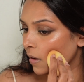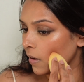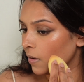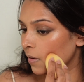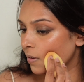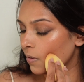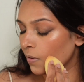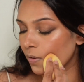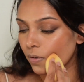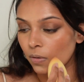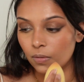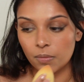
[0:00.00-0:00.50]

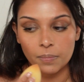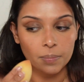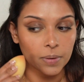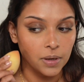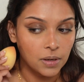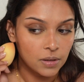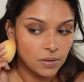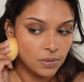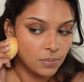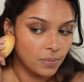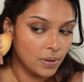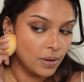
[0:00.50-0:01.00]
you know,
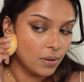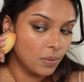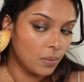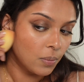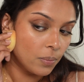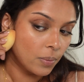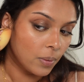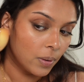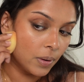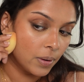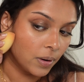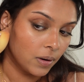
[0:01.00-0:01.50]
because we don't
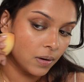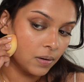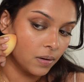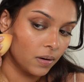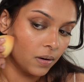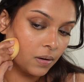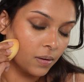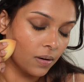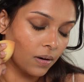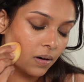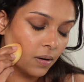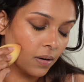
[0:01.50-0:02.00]
want
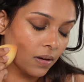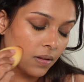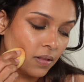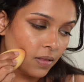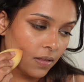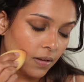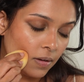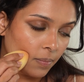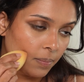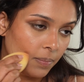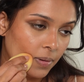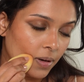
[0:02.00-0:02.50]

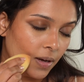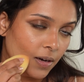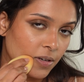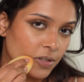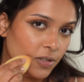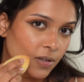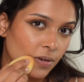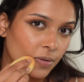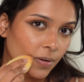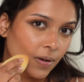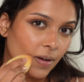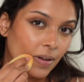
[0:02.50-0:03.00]
the
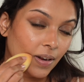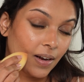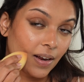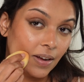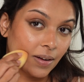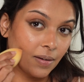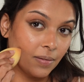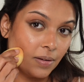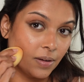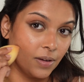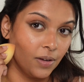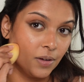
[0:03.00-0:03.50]
blush looking
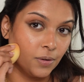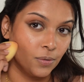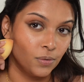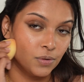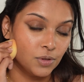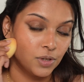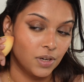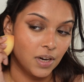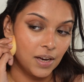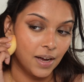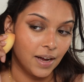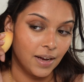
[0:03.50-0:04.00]
like a
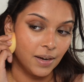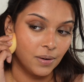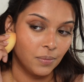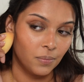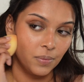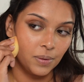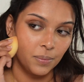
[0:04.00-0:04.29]
huge line.